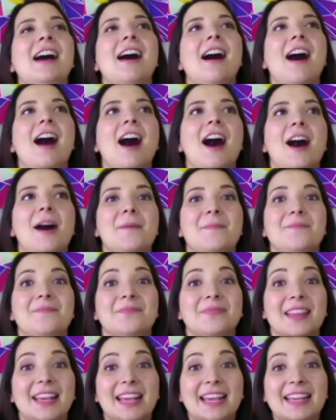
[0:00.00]
um,
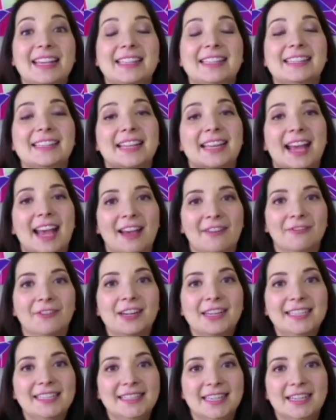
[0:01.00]
is that every
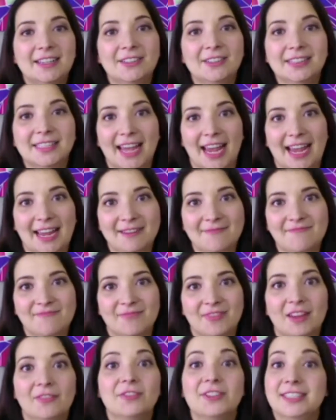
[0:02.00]
single day
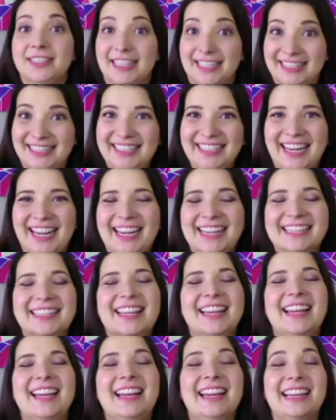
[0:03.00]
for 60 days
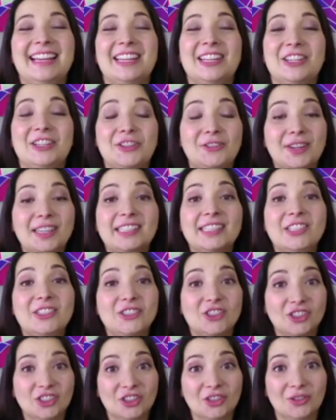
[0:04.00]
you get to
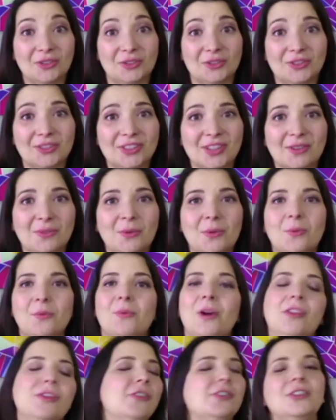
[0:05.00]
choose
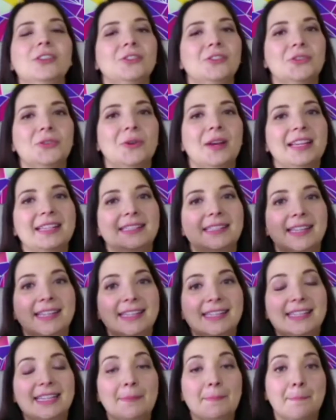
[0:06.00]
whether you do a
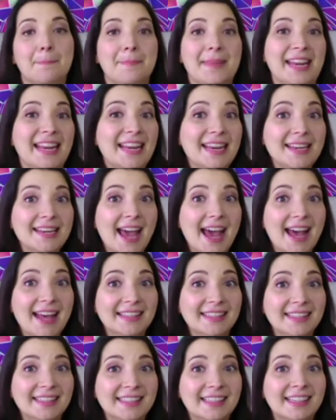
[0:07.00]
60 minute
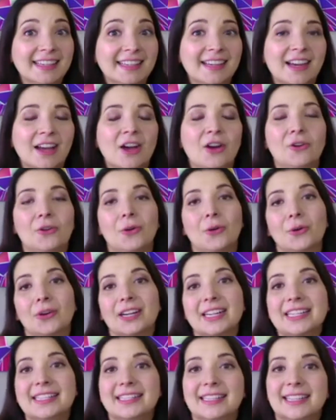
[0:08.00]
task or a
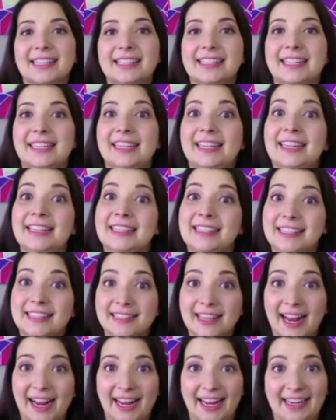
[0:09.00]
60
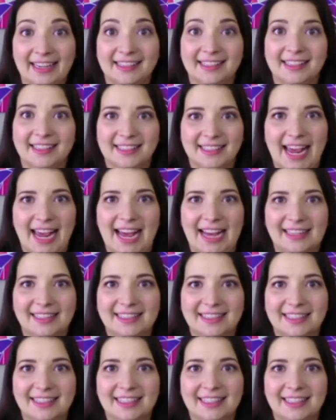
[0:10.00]
second
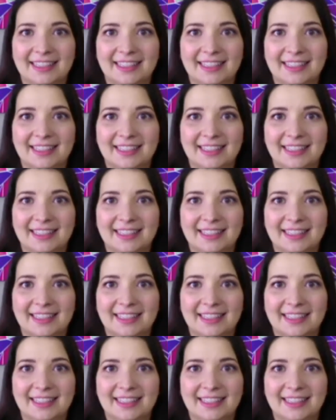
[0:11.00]
task.